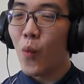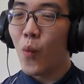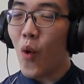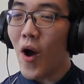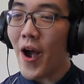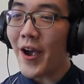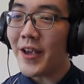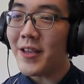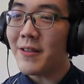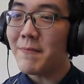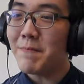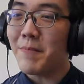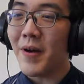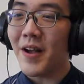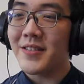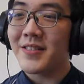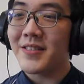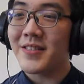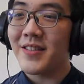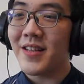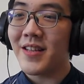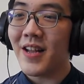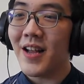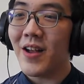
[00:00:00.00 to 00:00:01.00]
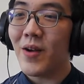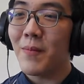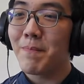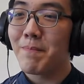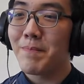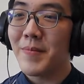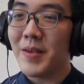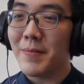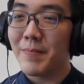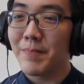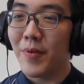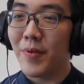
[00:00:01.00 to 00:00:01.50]
Wine, pasta,
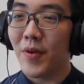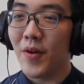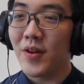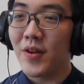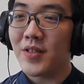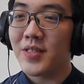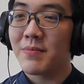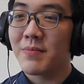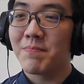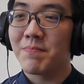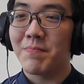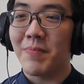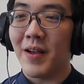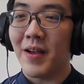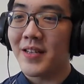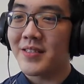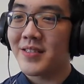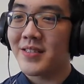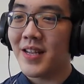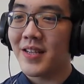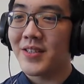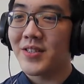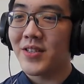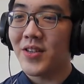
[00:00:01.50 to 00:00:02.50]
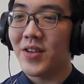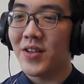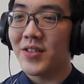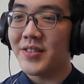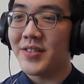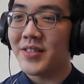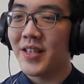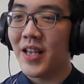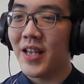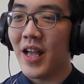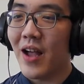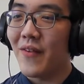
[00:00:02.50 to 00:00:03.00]
meatballs, pasta
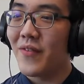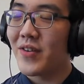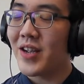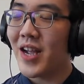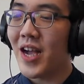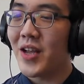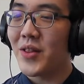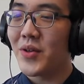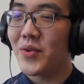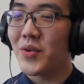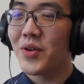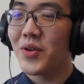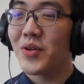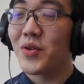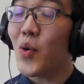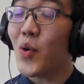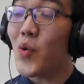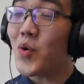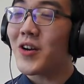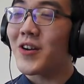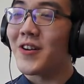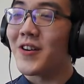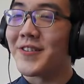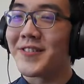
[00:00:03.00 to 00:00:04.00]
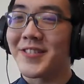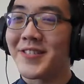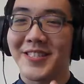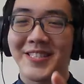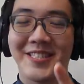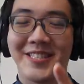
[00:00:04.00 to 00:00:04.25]
sauce, avocado, Go-Gurt.